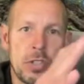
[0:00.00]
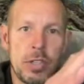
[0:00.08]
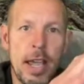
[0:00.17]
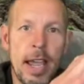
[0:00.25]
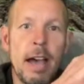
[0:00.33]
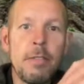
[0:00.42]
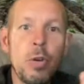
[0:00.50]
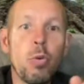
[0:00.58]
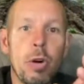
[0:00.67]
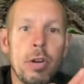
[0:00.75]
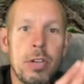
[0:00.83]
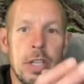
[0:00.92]
they have an
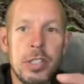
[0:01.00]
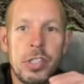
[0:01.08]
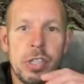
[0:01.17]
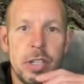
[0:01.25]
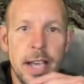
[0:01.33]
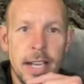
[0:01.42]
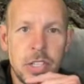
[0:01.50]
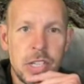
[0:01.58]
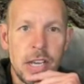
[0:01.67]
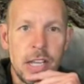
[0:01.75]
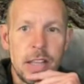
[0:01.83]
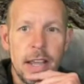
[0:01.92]
ordinance in that
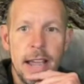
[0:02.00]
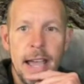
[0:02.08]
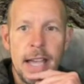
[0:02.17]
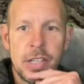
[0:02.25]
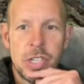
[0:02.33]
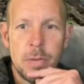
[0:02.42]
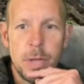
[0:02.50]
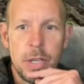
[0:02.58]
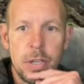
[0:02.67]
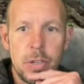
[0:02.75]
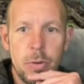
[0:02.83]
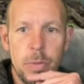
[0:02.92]
city that it has to be an
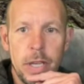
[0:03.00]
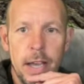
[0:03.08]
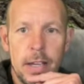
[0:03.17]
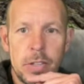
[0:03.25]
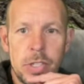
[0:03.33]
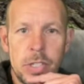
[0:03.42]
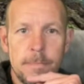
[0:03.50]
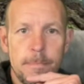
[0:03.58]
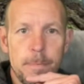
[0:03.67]
adobe house.